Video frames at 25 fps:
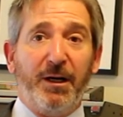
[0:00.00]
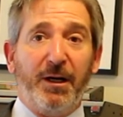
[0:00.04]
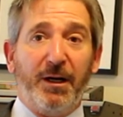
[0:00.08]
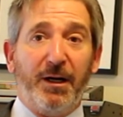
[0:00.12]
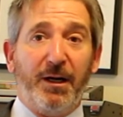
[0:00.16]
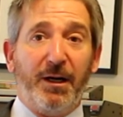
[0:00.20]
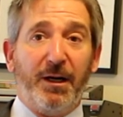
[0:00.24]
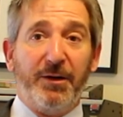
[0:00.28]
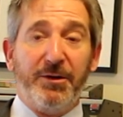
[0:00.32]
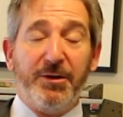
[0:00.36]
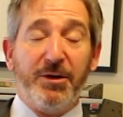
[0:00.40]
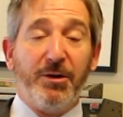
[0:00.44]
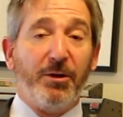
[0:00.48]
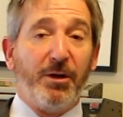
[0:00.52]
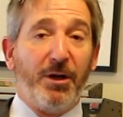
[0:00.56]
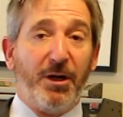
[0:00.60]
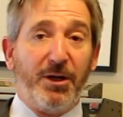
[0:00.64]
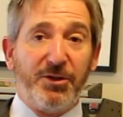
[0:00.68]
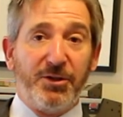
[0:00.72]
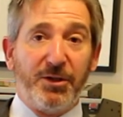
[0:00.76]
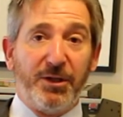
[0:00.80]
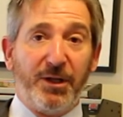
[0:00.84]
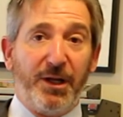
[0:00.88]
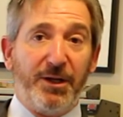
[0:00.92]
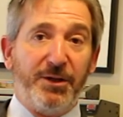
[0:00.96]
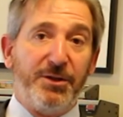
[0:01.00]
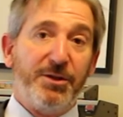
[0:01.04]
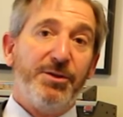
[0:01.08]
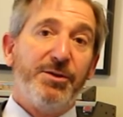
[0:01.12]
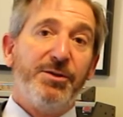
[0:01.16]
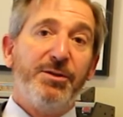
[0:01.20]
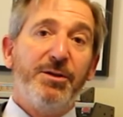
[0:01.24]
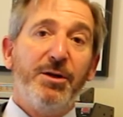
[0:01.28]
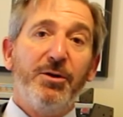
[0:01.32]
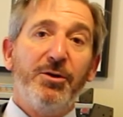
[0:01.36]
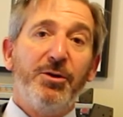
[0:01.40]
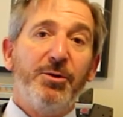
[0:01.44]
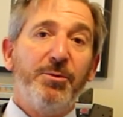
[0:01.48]
no loss of license,
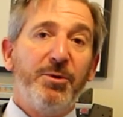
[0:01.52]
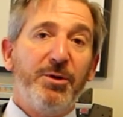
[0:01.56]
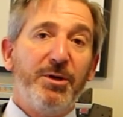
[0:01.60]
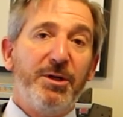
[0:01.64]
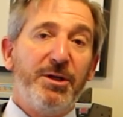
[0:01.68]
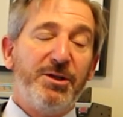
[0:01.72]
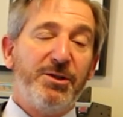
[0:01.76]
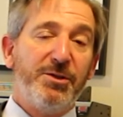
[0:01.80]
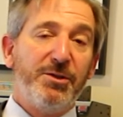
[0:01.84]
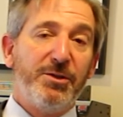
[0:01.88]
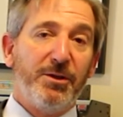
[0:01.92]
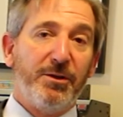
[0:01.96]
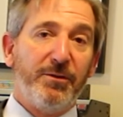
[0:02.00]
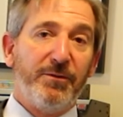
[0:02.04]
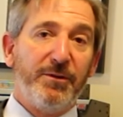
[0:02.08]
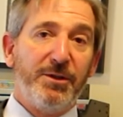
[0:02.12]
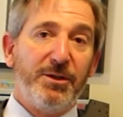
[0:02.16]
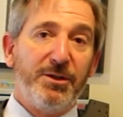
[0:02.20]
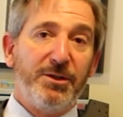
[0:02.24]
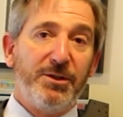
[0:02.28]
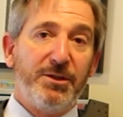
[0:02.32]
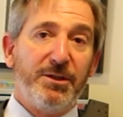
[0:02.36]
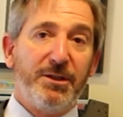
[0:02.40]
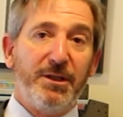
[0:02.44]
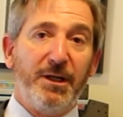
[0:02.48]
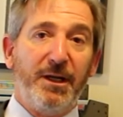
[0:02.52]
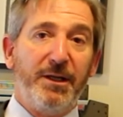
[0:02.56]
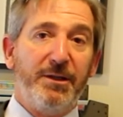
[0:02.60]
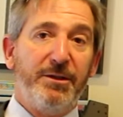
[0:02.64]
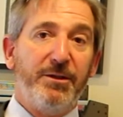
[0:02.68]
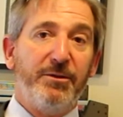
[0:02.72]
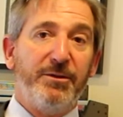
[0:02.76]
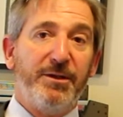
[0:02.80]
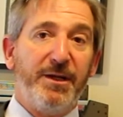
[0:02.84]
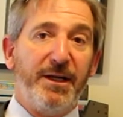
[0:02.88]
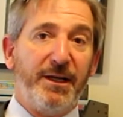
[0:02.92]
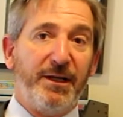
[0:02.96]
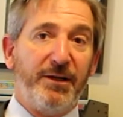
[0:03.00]
no community service, and
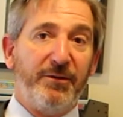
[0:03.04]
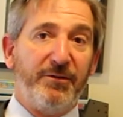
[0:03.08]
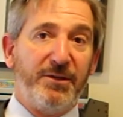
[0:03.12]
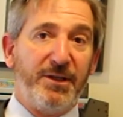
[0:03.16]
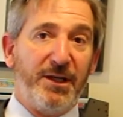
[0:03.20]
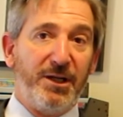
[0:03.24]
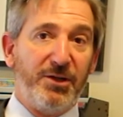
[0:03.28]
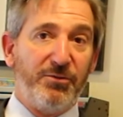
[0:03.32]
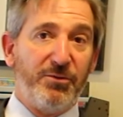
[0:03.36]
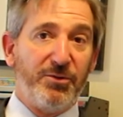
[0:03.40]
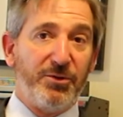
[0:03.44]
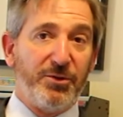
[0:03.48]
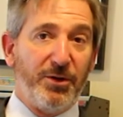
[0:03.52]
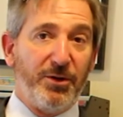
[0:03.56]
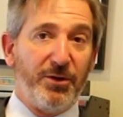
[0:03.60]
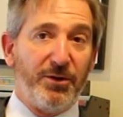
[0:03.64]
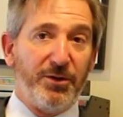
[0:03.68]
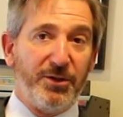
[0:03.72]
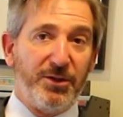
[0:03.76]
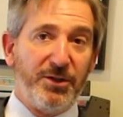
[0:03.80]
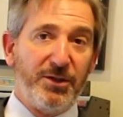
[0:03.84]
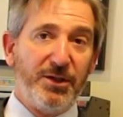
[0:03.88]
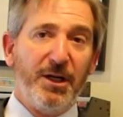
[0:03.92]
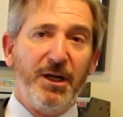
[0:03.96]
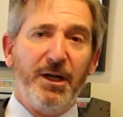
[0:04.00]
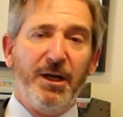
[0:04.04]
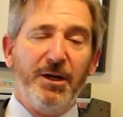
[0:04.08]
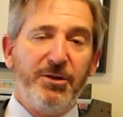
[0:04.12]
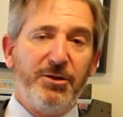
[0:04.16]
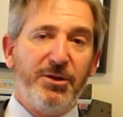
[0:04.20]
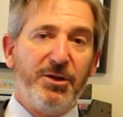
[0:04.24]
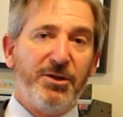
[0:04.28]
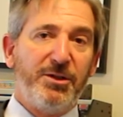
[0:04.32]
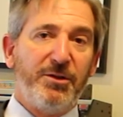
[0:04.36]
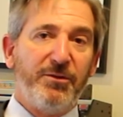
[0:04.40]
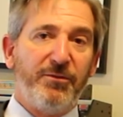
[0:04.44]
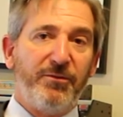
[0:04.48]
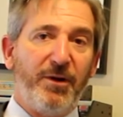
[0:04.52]
no negative test results,
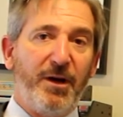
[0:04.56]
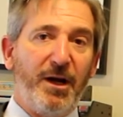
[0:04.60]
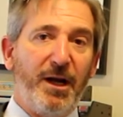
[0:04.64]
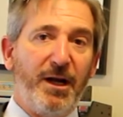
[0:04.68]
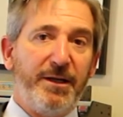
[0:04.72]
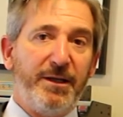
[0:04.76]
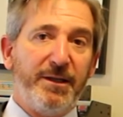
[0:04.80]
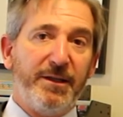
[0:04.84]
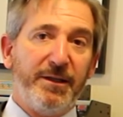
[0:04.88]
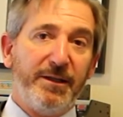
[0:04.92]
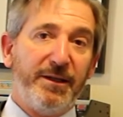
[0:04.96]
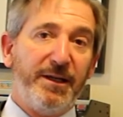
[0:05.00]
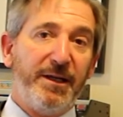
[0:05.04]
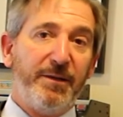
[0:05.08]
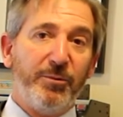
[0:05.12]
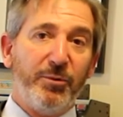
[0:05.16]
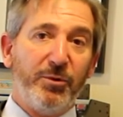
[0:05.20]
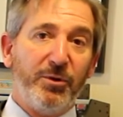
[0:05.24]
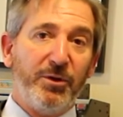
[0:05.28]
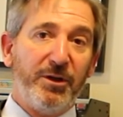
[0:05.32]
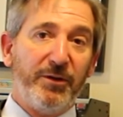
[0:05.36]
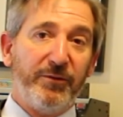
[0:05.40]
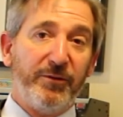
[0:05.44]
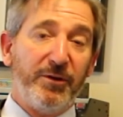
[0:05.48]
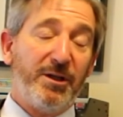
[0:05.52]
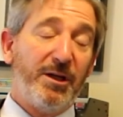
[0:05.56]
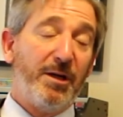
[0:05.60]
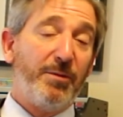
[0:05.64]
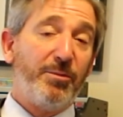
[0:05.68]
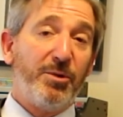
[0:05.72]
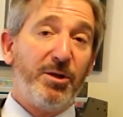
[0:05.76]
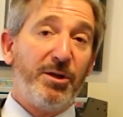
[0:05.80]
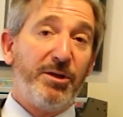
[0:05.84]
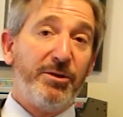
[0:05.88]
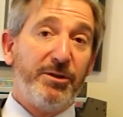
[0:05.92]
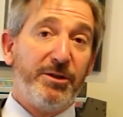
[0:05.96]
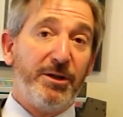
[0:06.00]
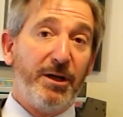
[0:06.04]
just a fine in the neighborhood of a couple
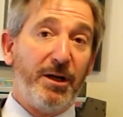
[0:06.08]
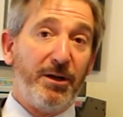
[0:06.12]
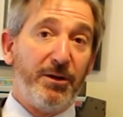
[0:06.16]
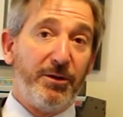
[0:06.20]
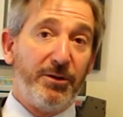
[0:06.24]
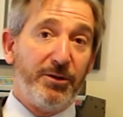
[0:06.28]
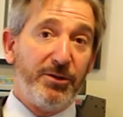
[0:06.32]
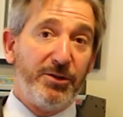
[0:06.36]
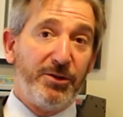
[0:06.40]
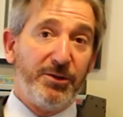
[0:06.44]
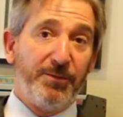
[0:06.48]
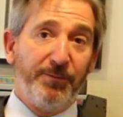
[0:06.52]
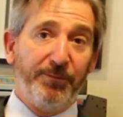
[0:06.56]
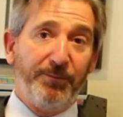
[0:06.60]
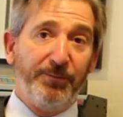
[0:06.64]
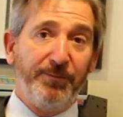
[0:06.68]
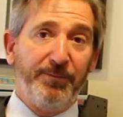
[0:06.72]
$100.